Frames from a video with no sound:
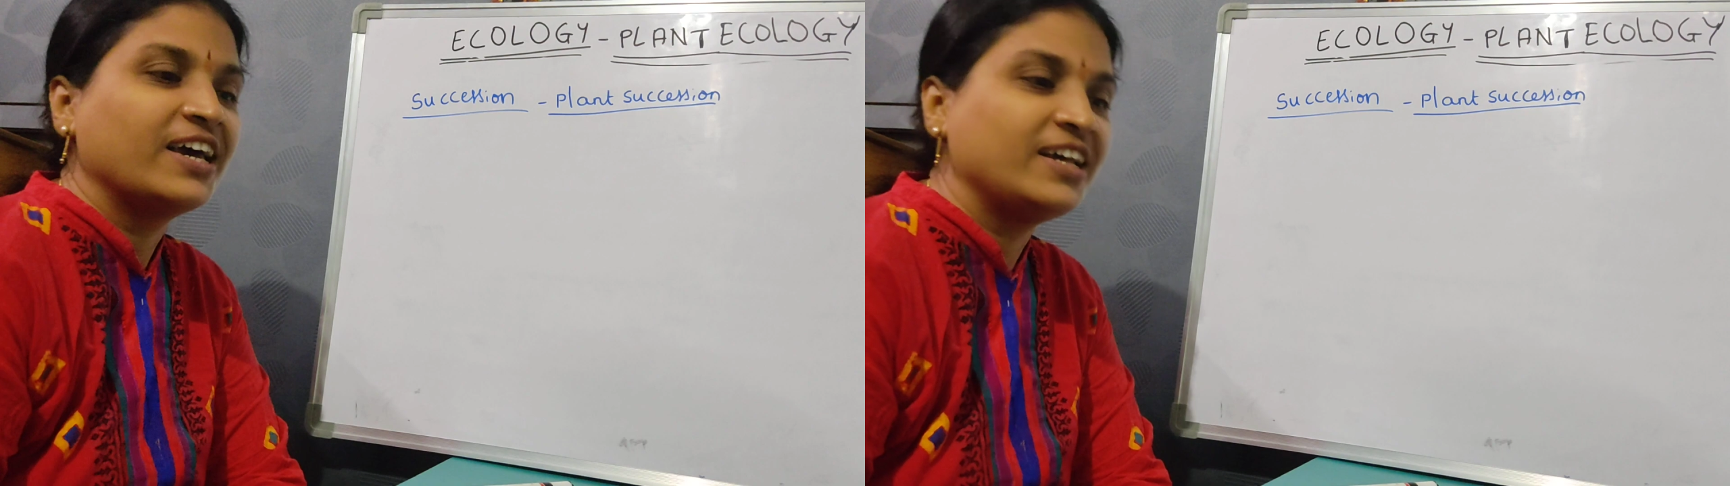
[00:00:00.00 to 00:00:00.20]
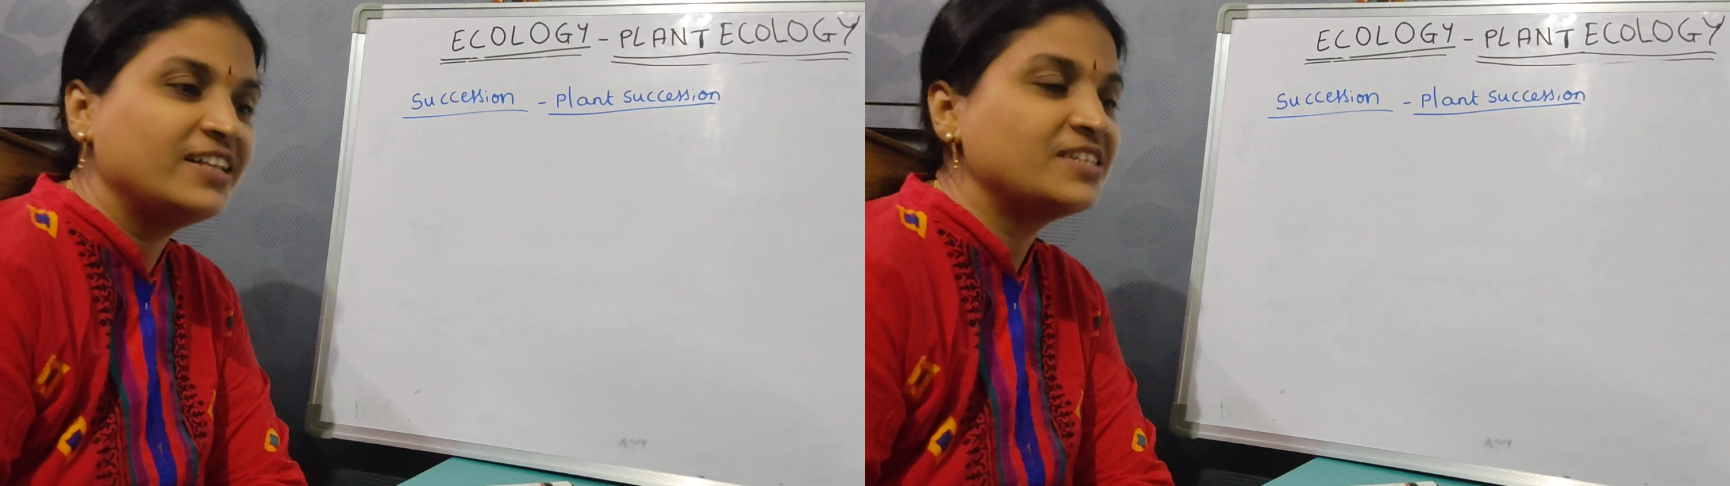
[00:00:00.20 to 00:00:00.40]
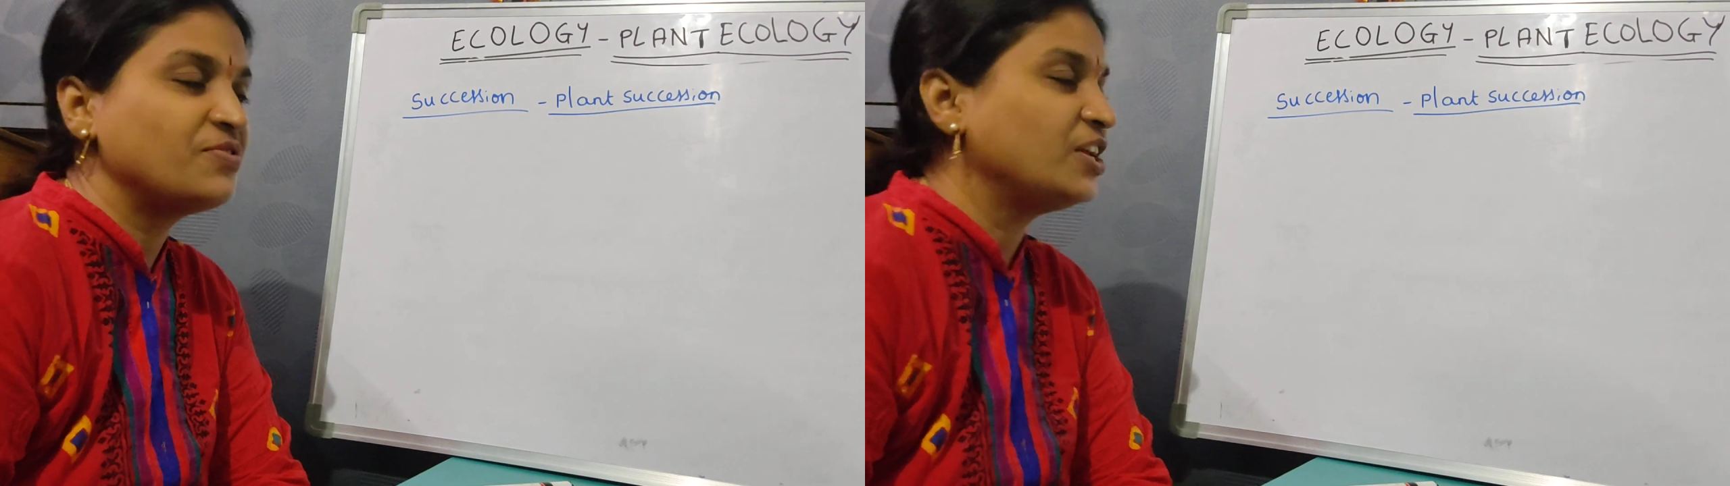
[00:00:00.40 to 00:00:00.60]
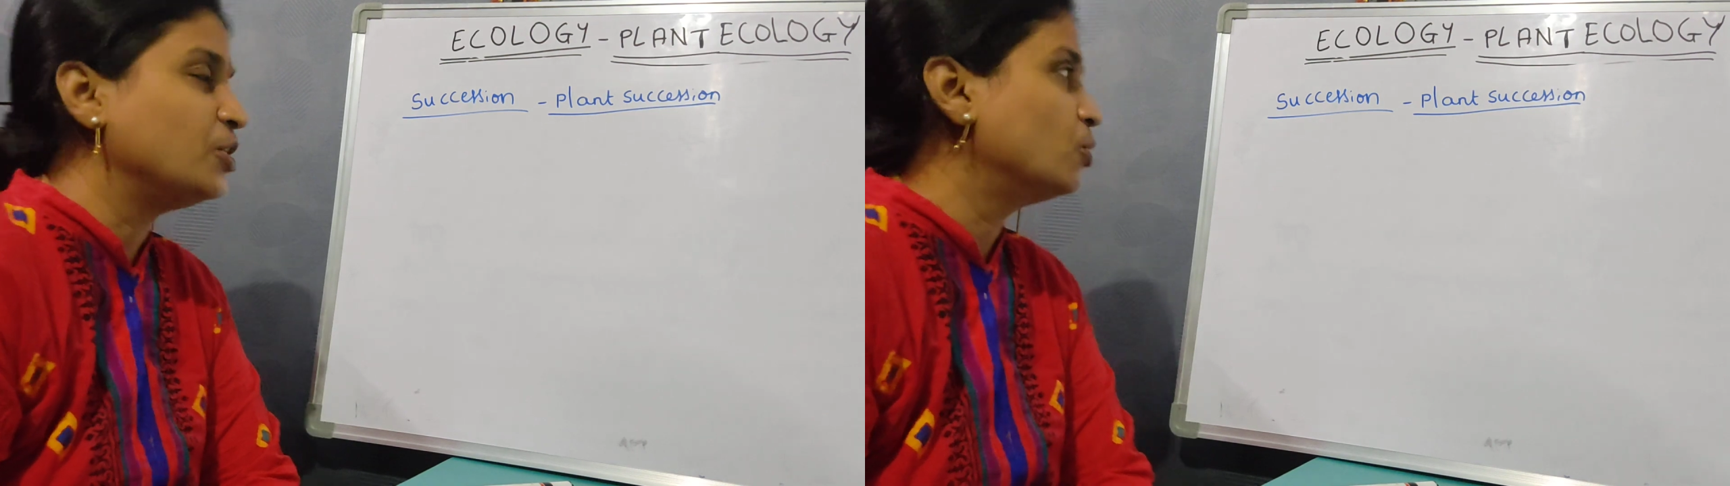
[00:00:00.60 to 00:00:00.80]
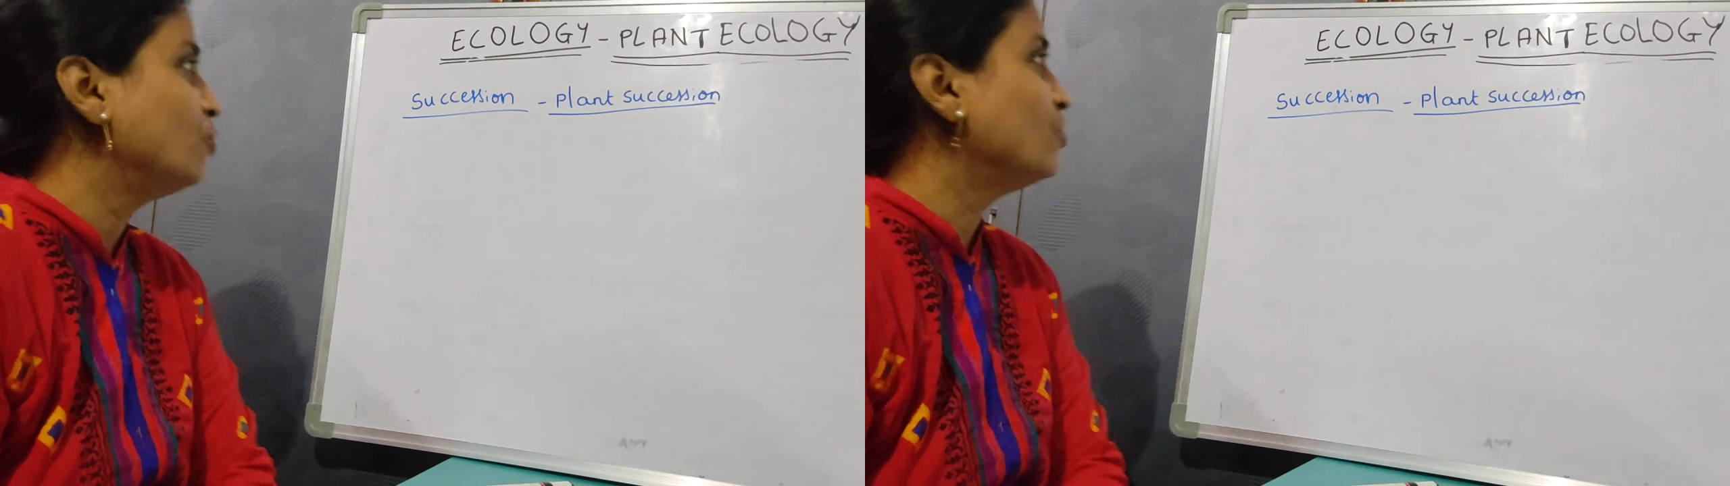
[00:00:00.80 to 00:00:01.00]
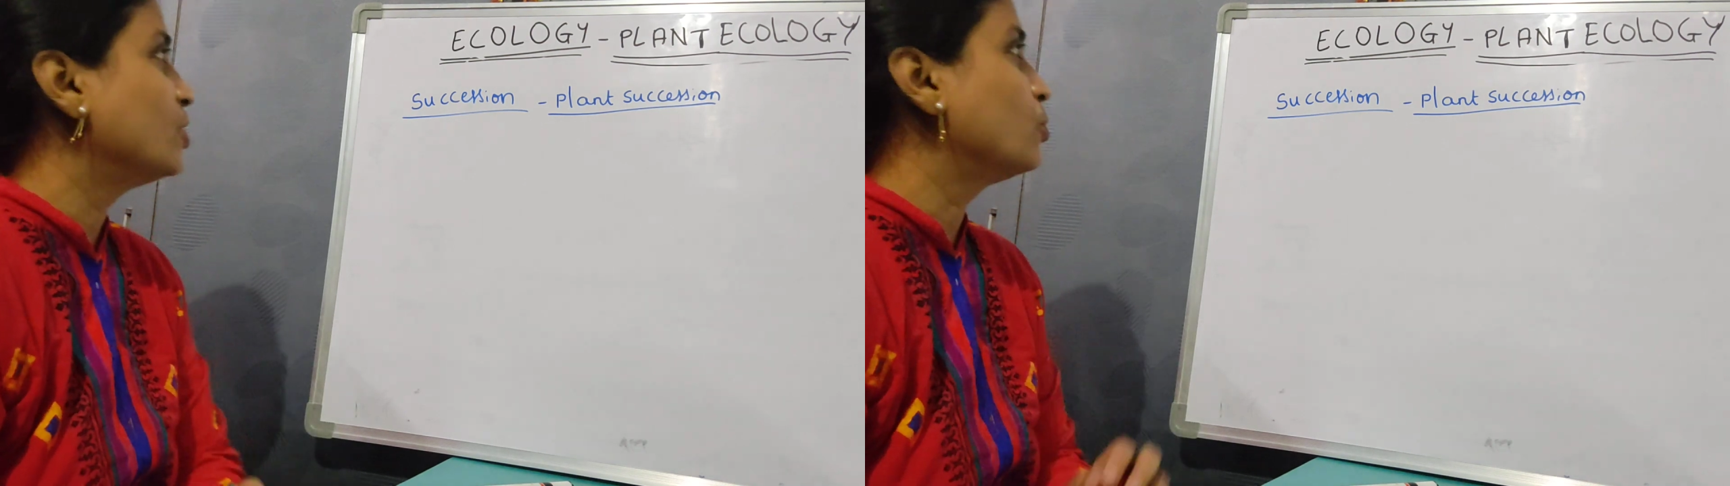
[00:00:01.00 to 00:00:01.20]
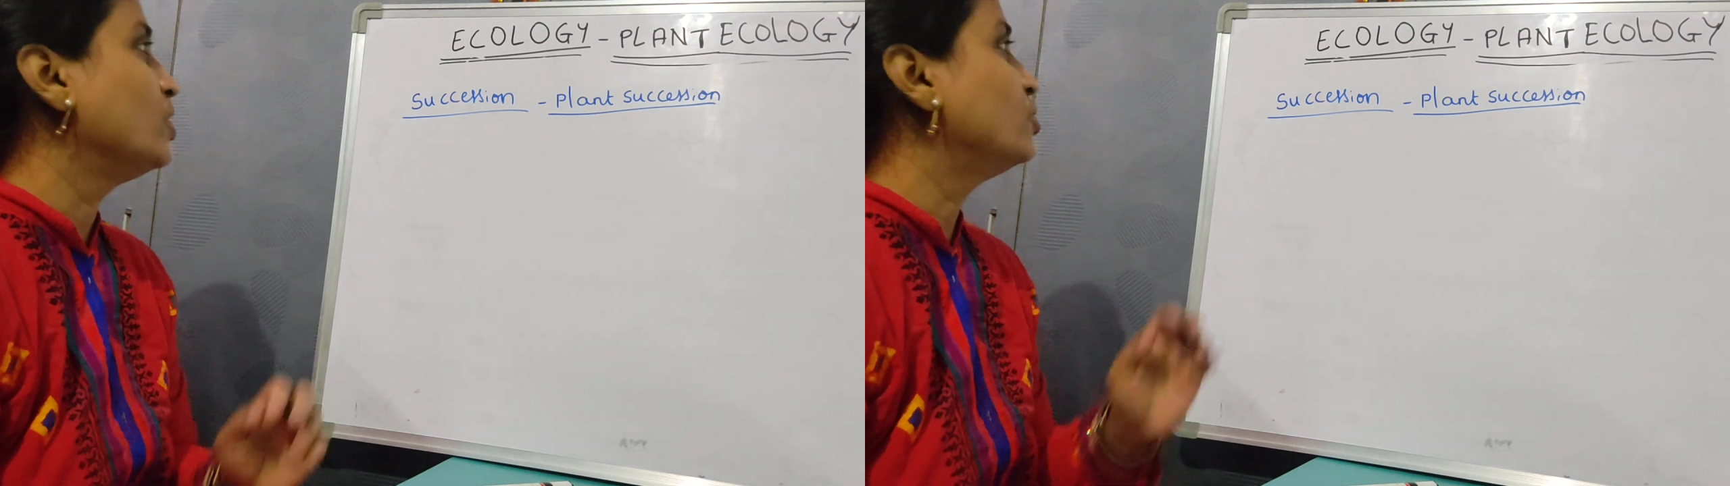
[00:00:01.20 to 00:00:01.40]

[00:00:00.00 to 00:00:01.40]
In this video, we are going